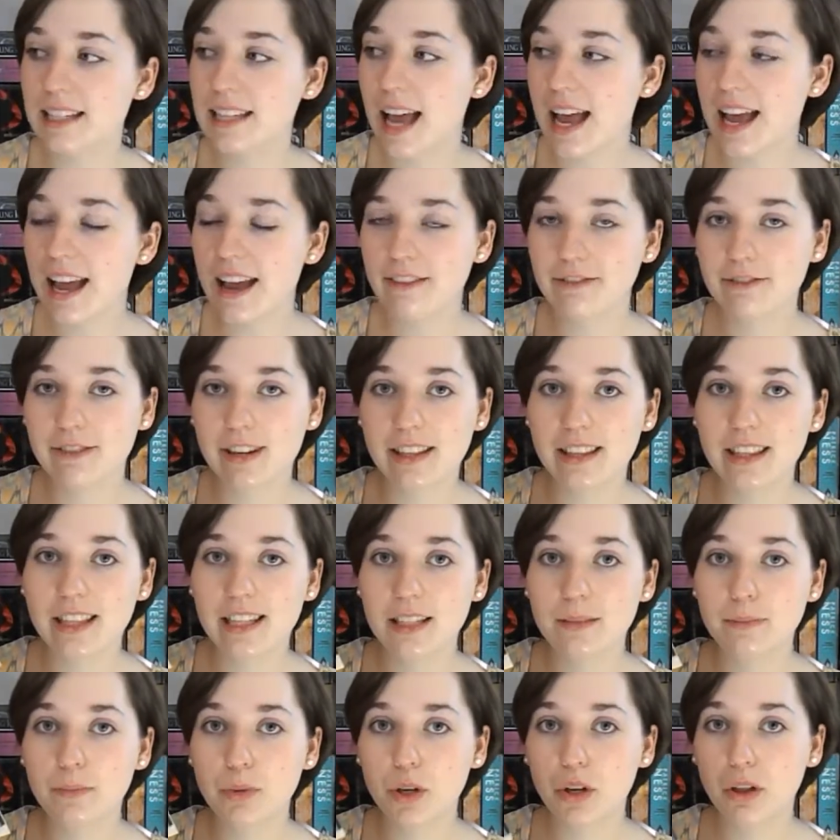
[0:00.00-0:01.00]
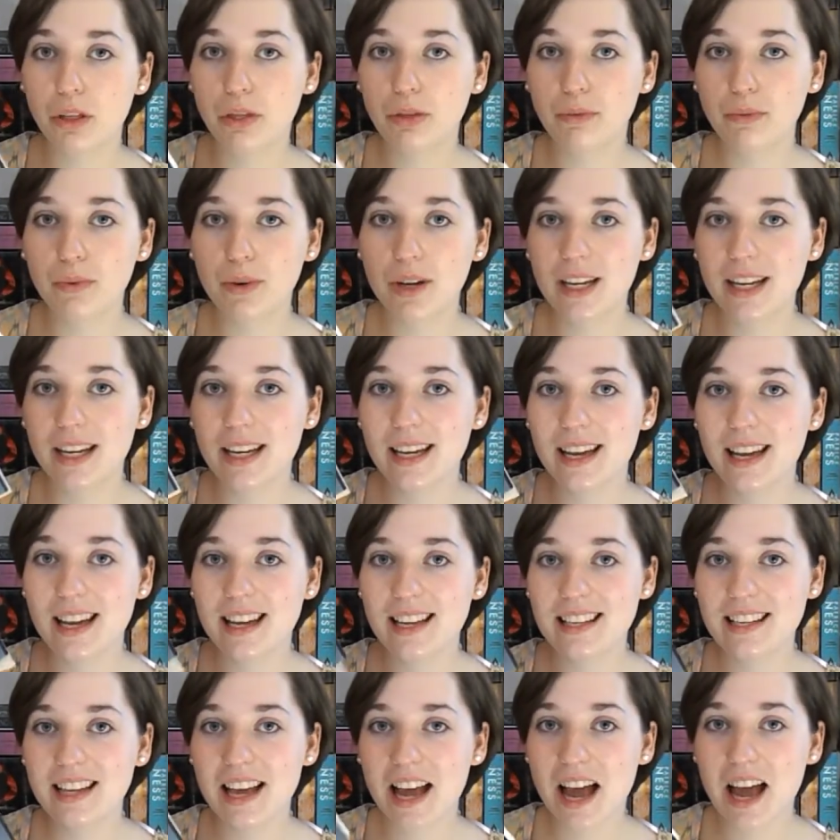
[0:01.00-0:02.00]
I have read this book 3
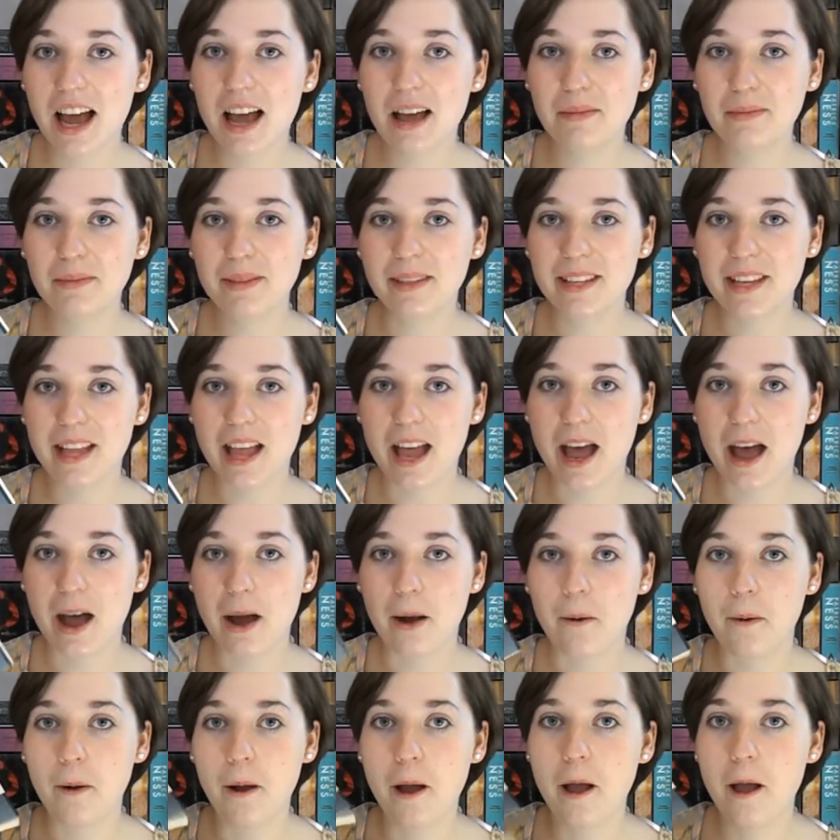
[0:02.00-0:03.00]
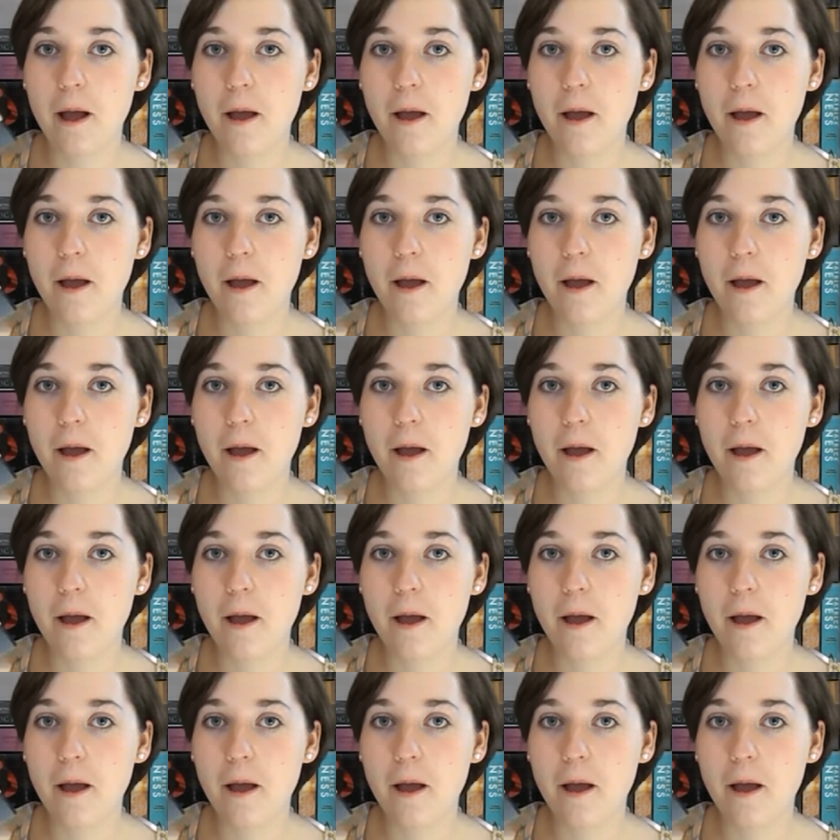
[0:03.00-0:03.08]
times now.